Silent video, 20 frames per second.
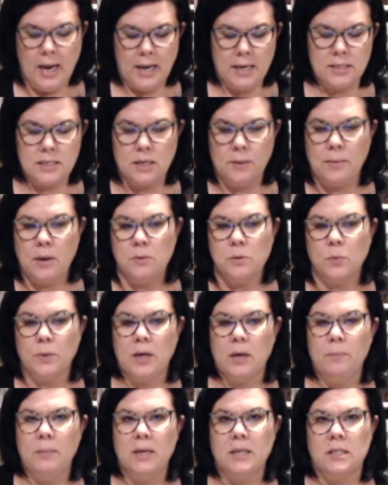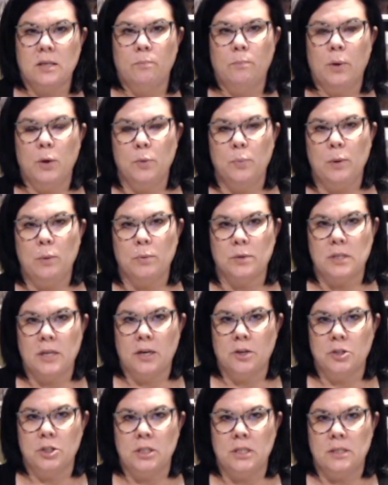And sometimes we'll get a mix of both people's
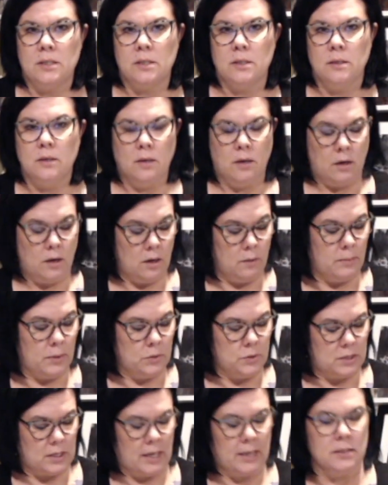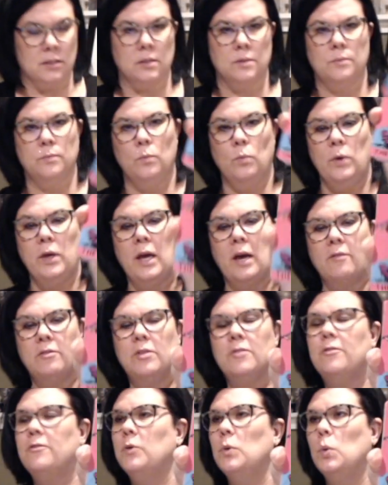energies on both sides. We have
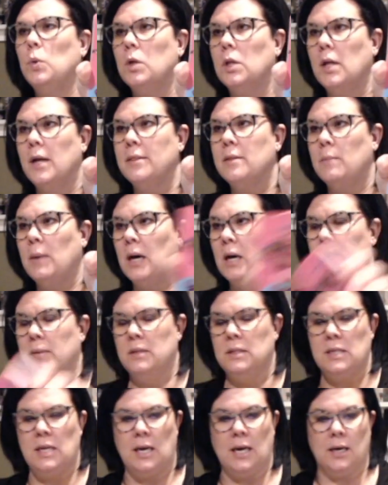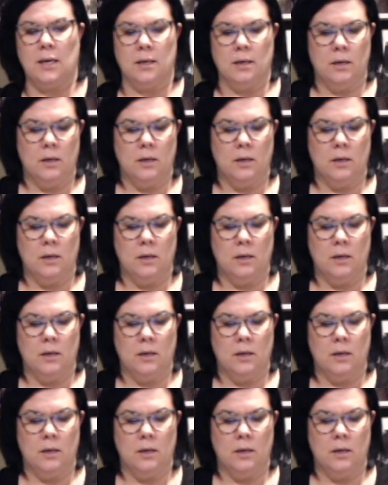the fool on the bottom of the deck.